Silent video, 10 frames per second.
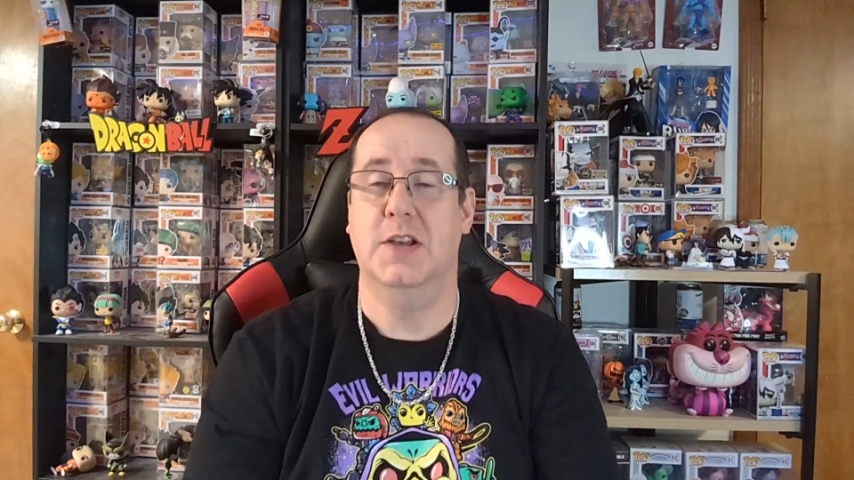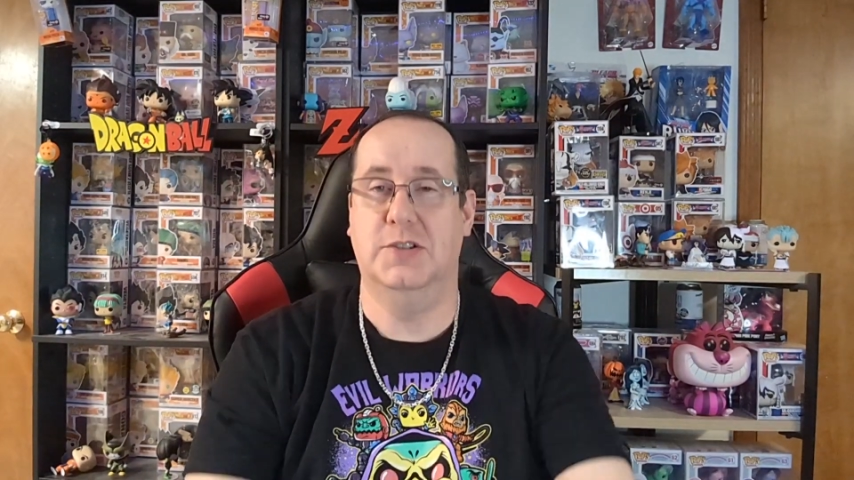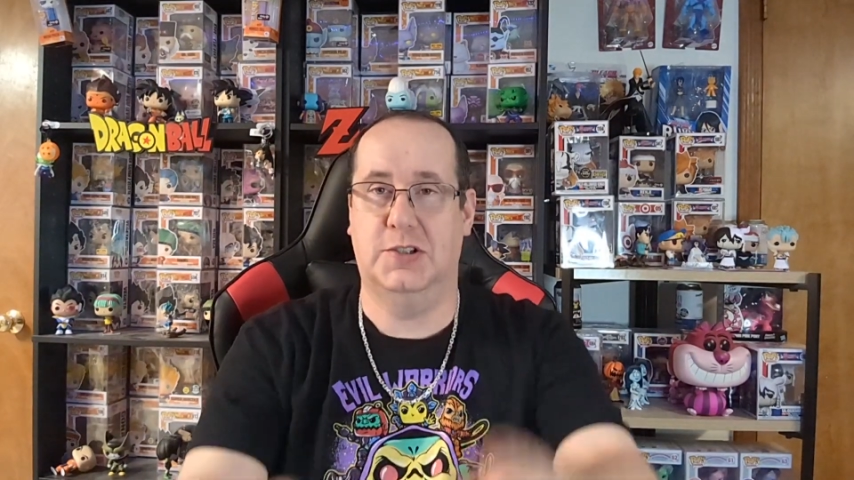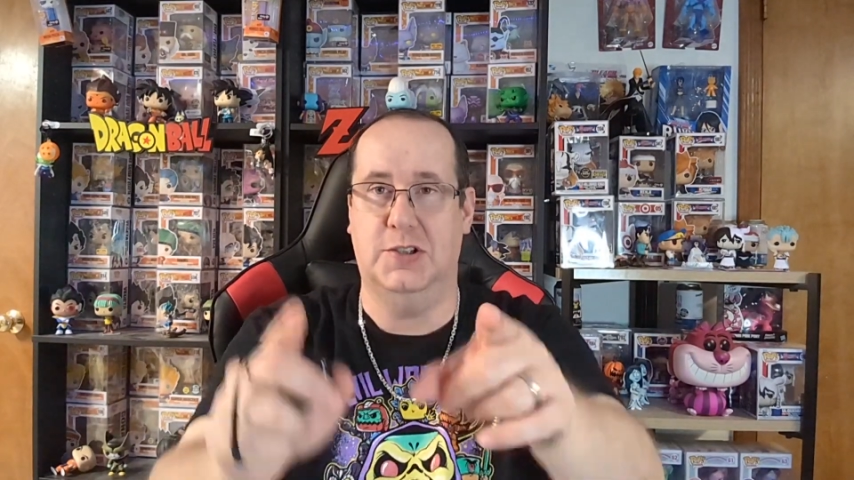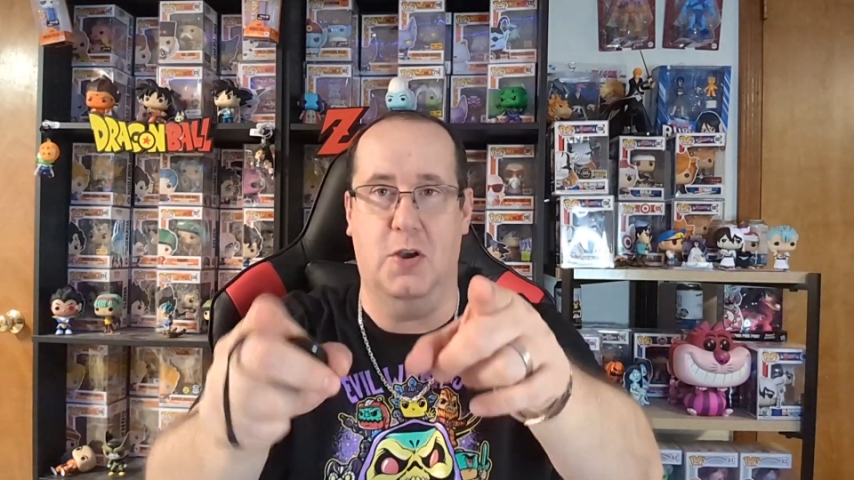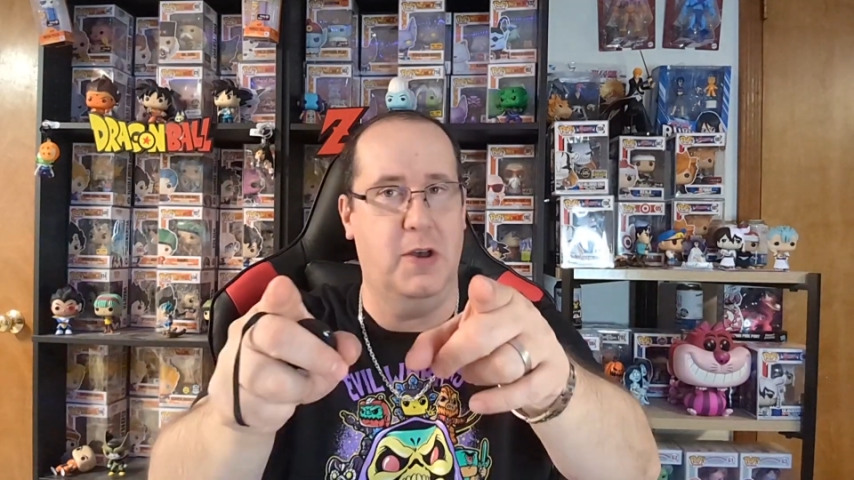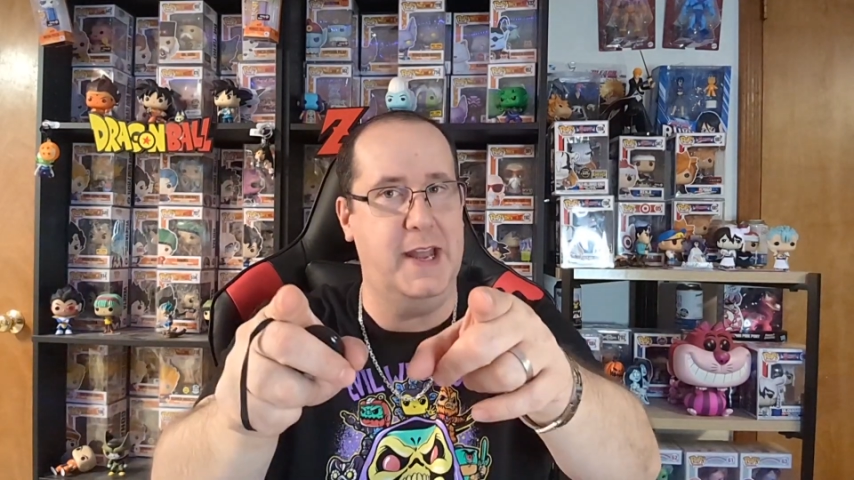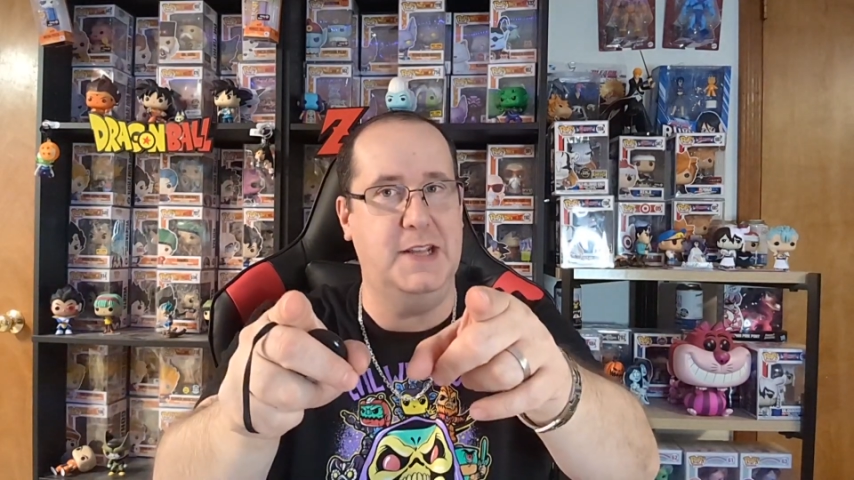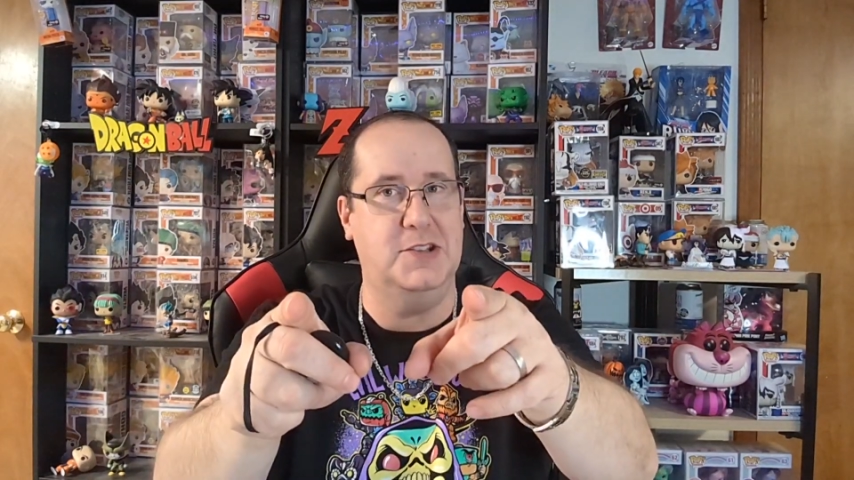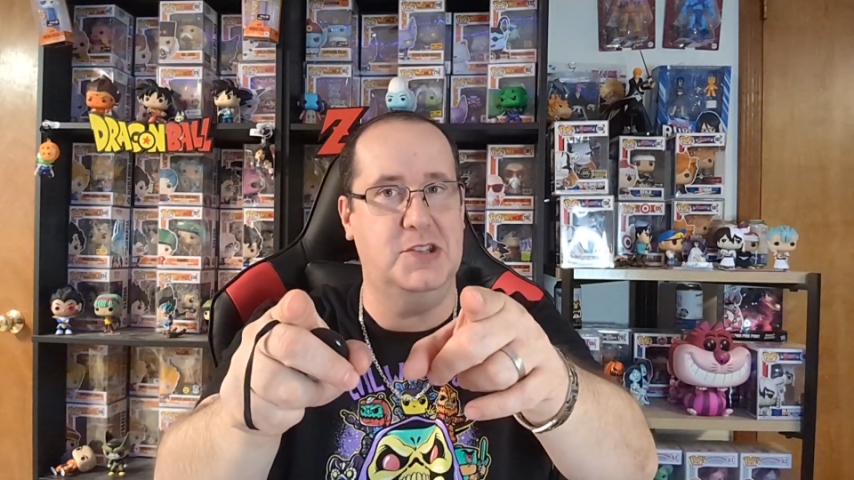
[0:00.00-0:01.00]
So,
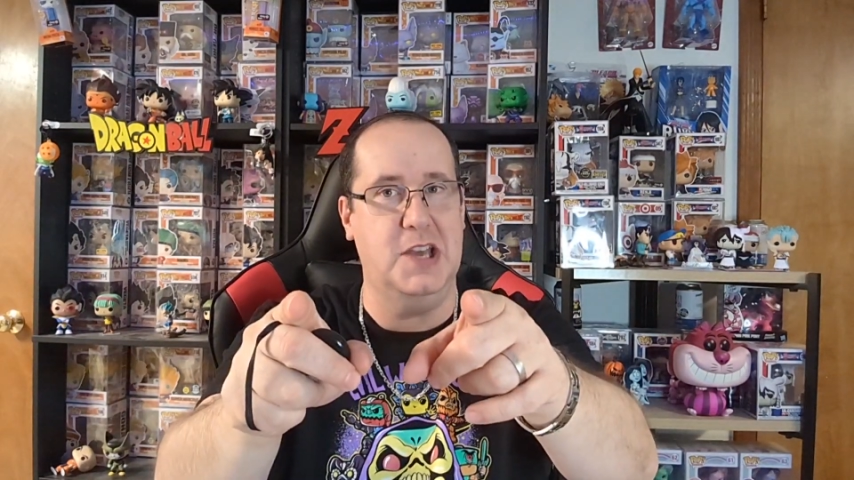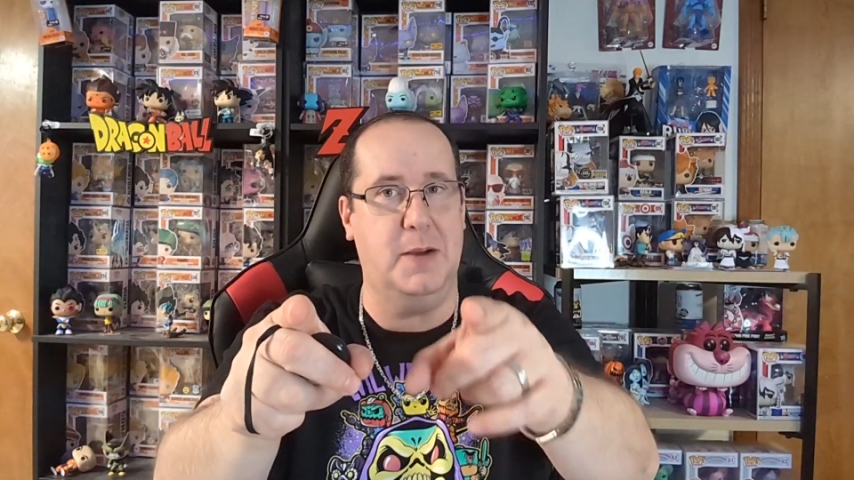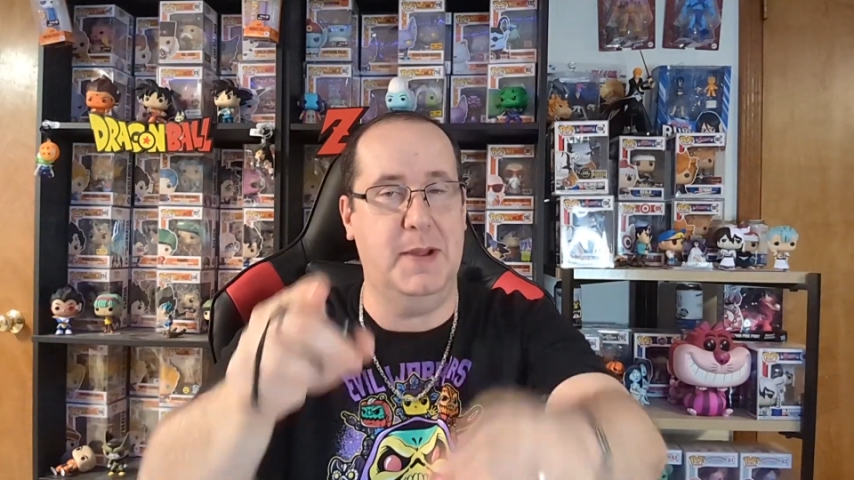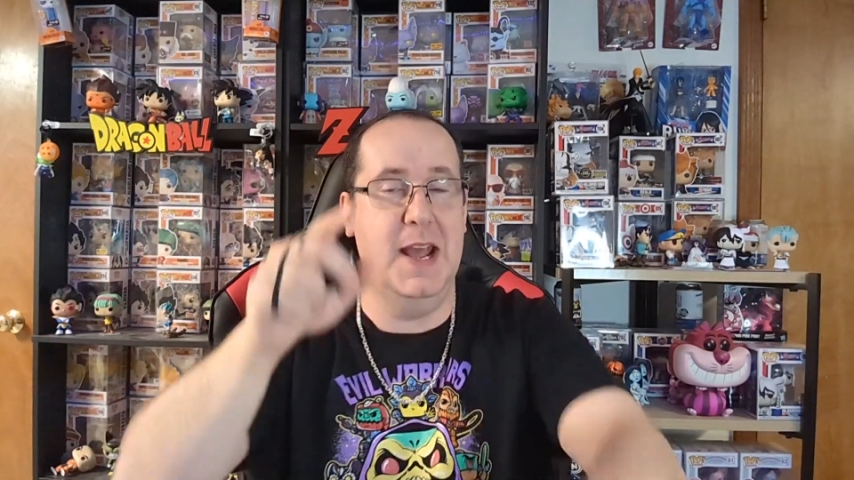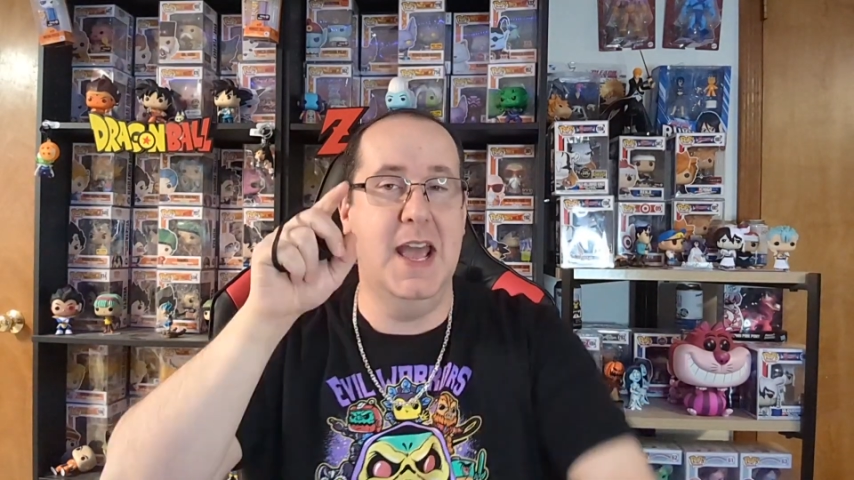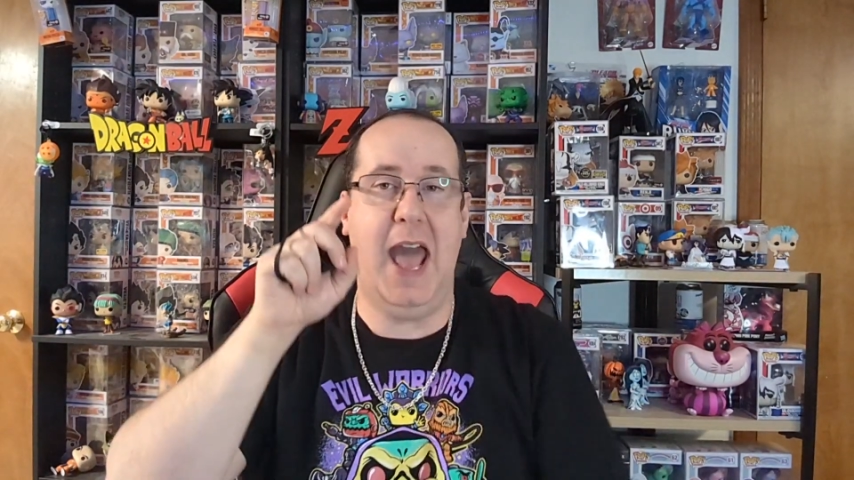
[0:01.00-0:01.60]
ladies and gentlemen,